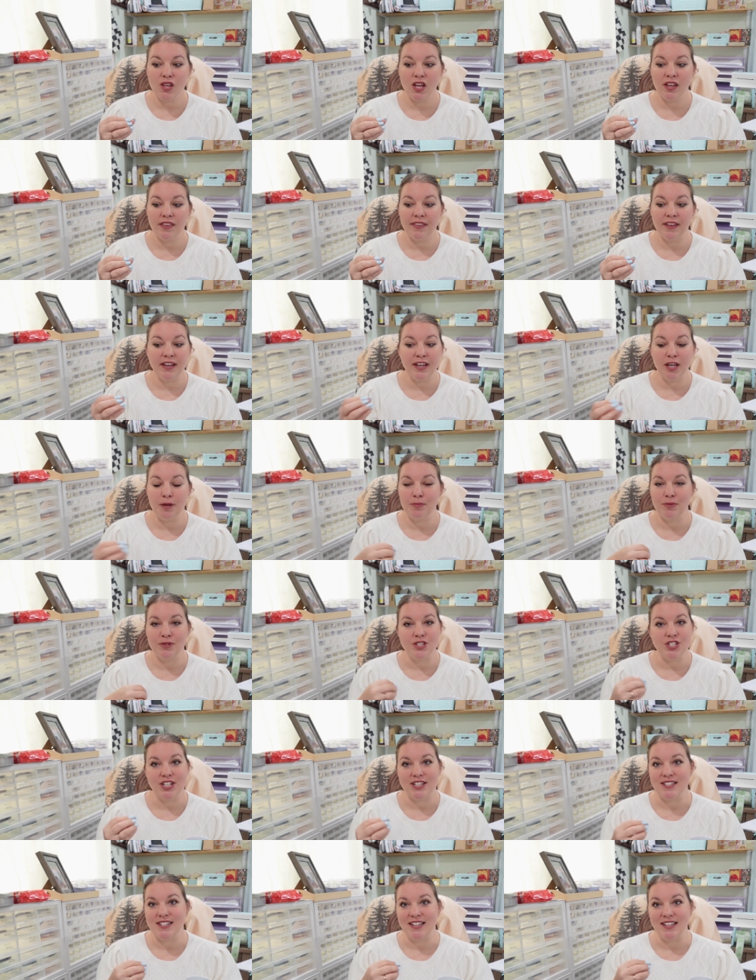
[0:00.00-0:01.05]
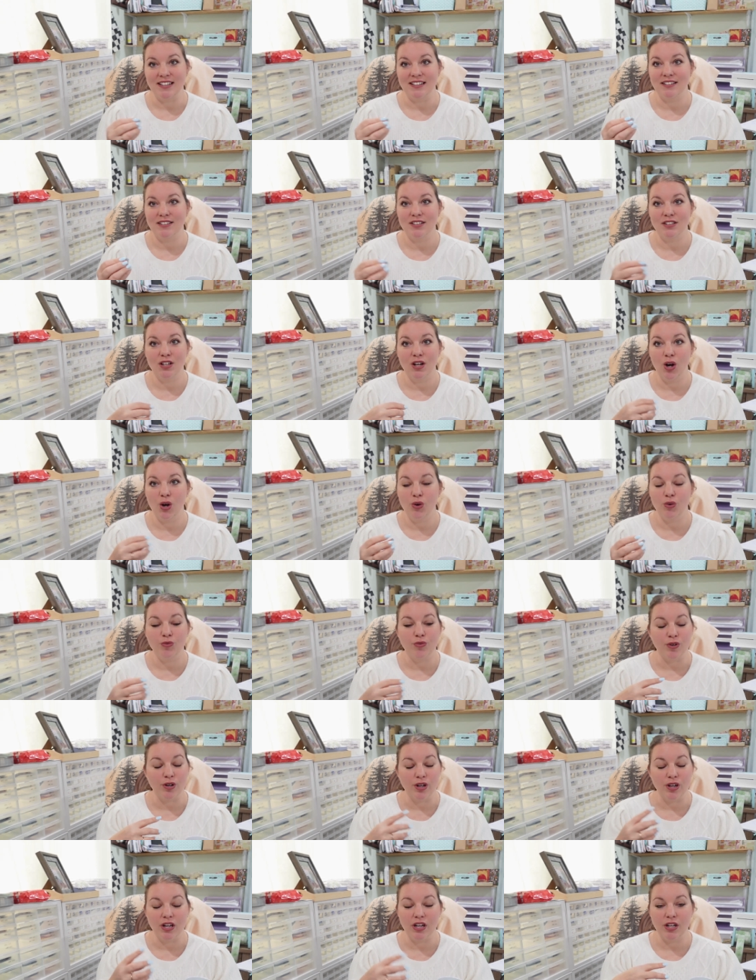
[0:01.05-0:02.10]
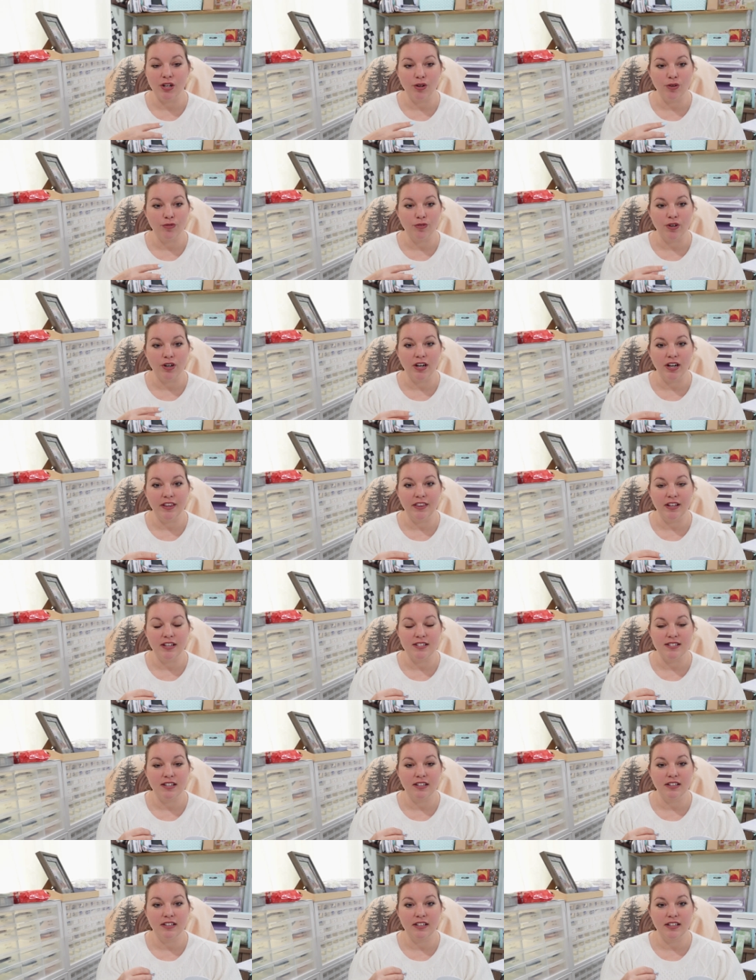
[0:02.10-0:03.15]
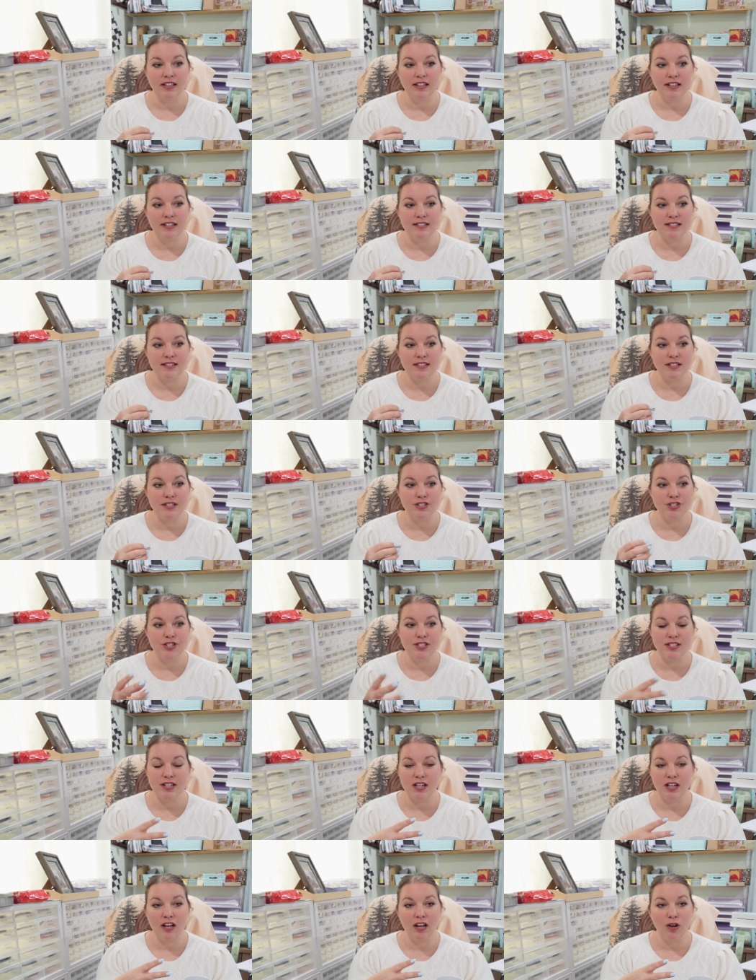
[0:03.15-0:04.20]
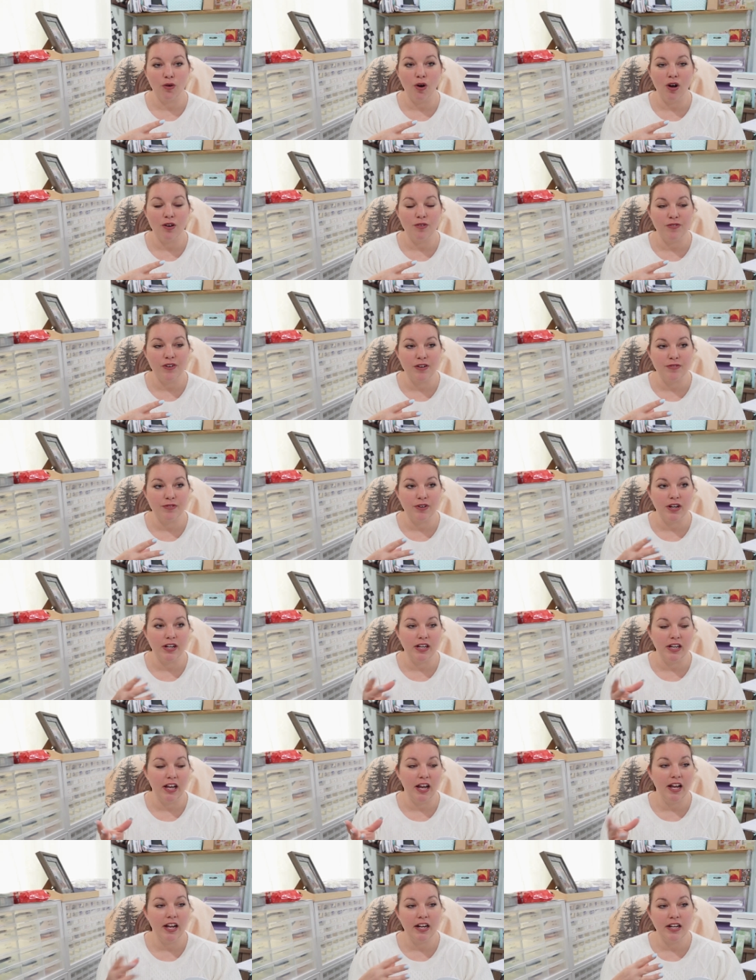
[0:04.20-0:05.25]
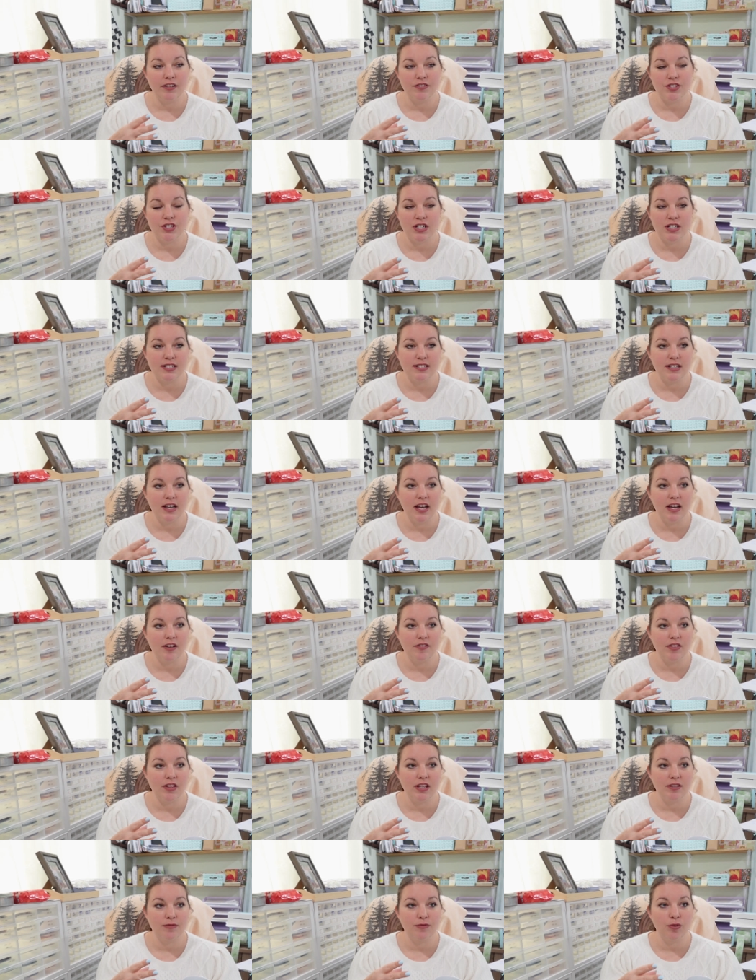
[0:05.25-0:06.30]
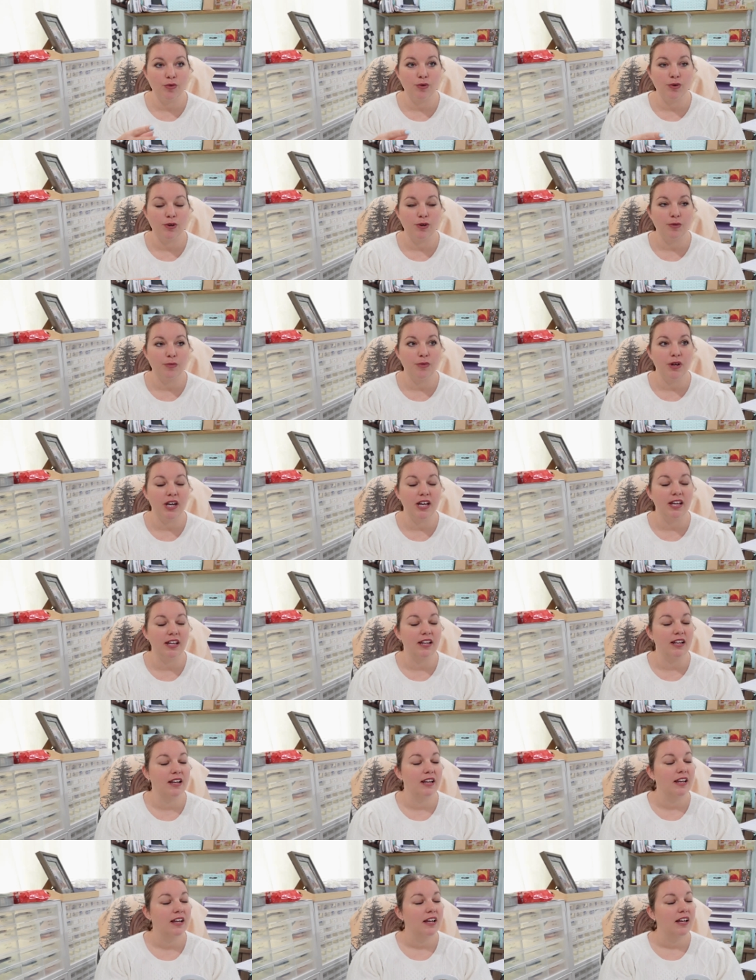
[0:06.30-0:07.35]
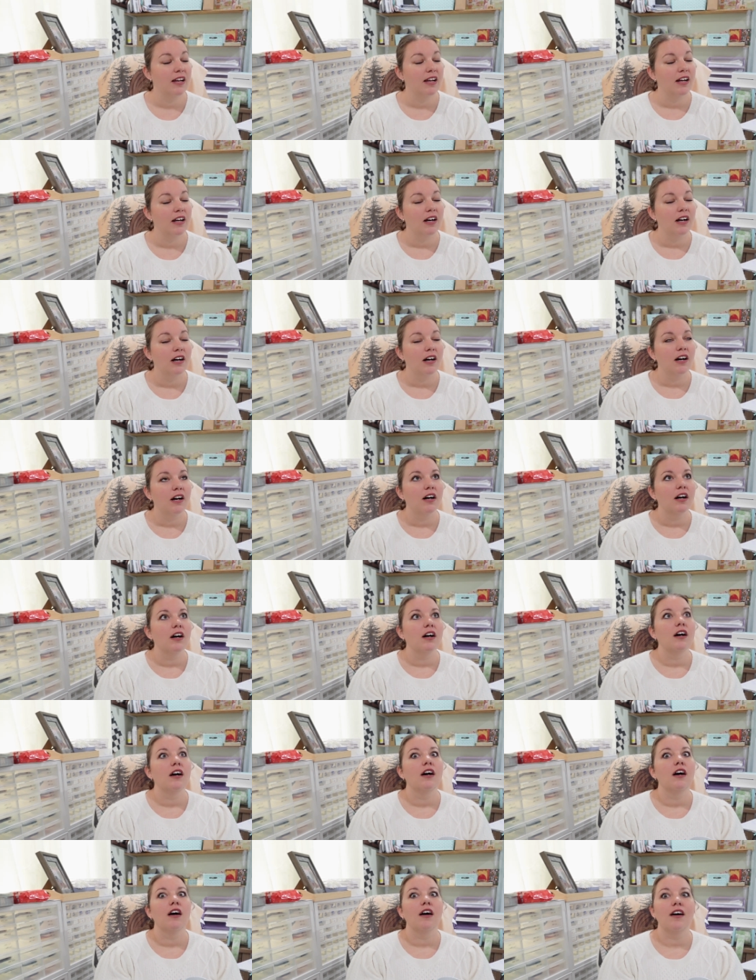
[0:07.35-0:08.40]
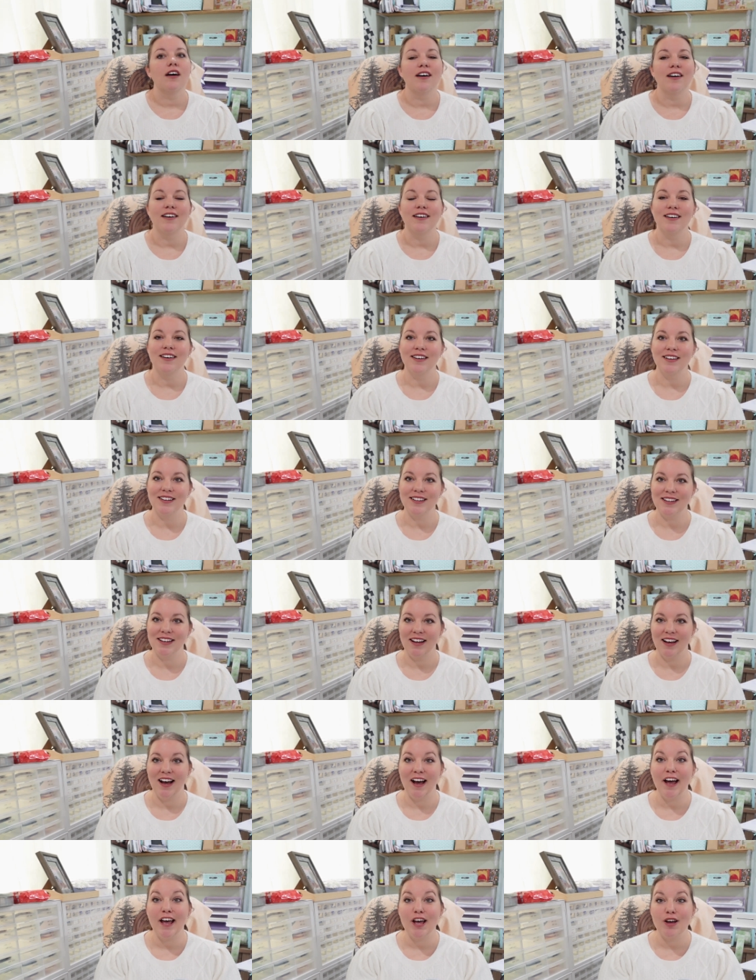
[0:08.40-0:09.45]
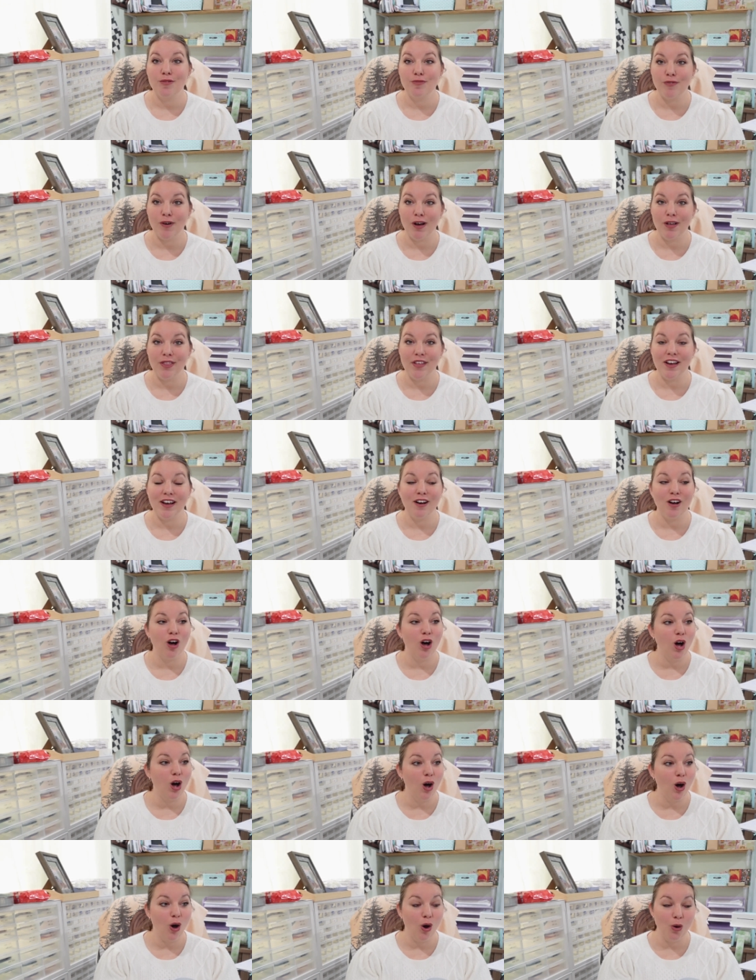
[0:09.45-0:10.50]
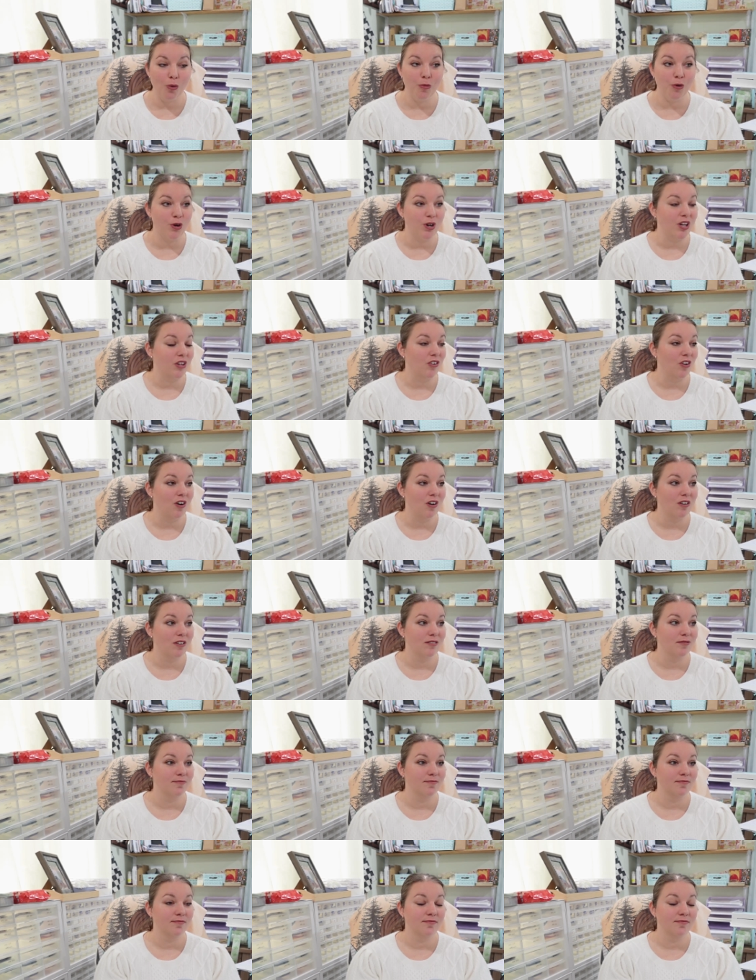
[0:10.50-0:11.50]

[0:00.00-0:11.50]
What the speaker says: they keep rejecting it over and over, and then telling us that she's not going to qualify for any aid if she doesn't have that form. And I have fought that all morning long.